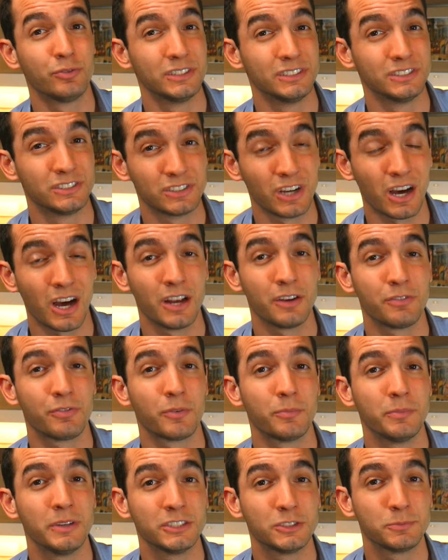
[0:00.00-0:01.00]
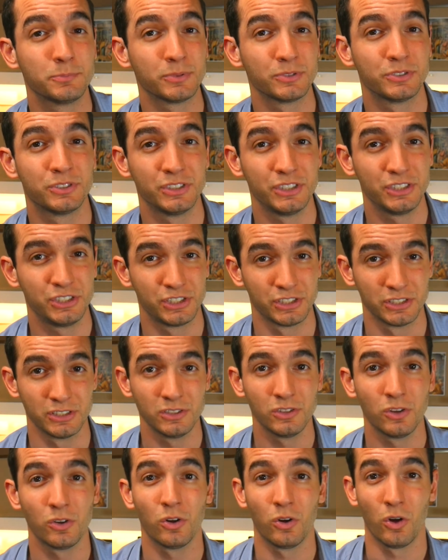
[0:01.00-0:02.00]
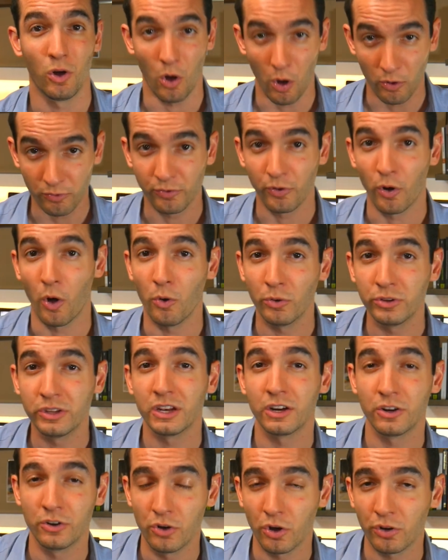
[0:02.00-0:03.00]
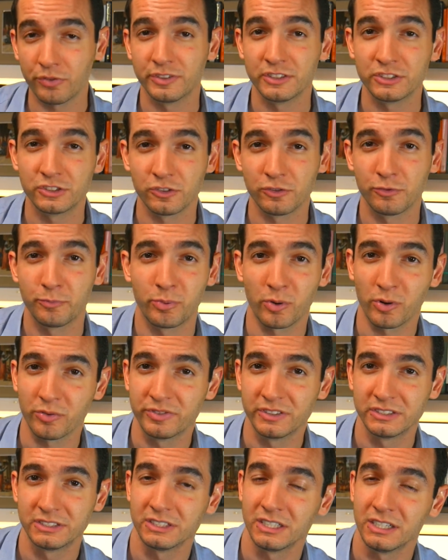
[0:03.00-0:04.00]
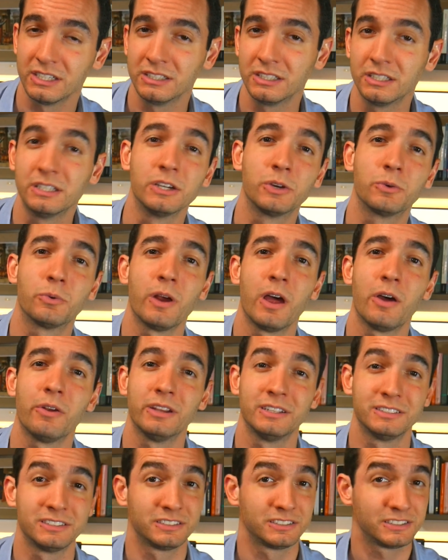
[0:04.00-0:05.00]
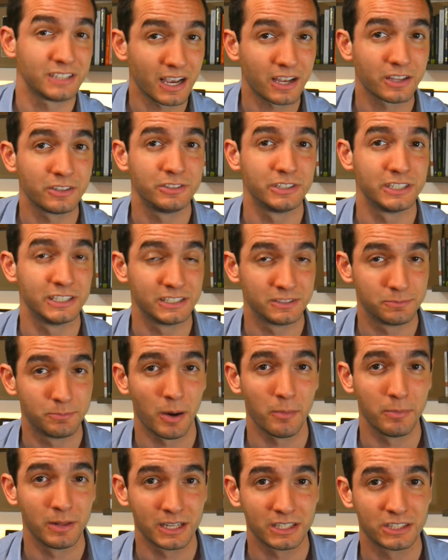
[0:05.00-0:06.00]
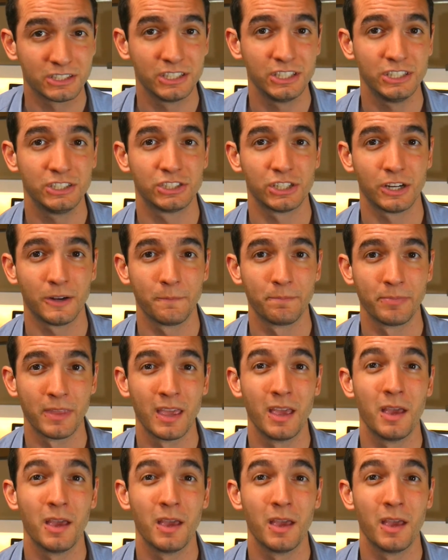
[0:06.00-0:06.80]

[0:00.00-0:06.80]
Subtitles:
resigned from his position of holding an office of profit under the Crown as a secondary public teacher